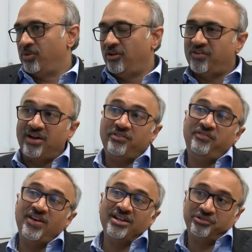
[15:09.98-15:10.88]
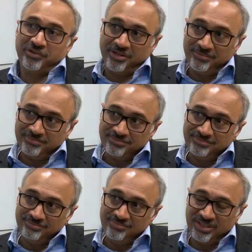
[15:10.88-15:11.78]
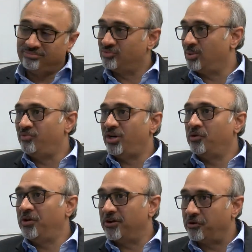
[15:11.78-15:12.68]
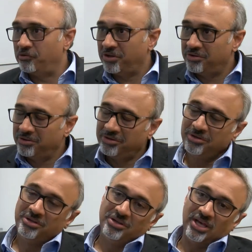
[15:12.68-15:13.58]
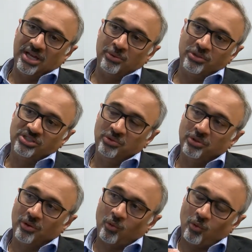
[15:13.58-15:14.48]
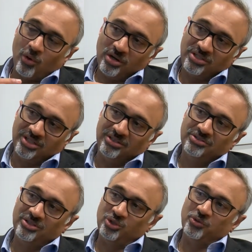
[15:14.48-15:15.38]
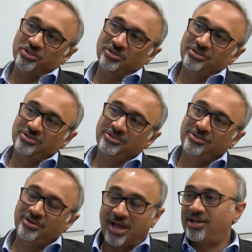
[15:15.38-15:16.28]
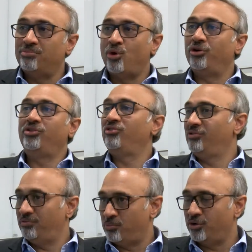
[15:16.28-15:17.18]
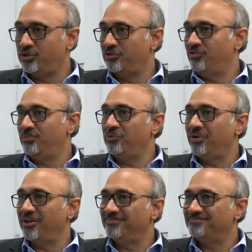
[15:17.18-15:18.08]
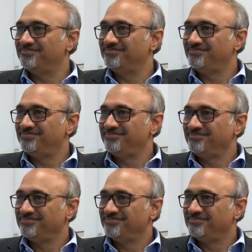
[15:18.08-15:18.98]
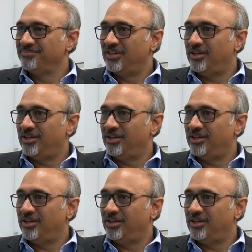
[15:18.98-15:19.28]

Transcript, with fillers: If I have a factory in some faraway country, and I want to see what the quality situation is, I can monitor it remotely. Interesting.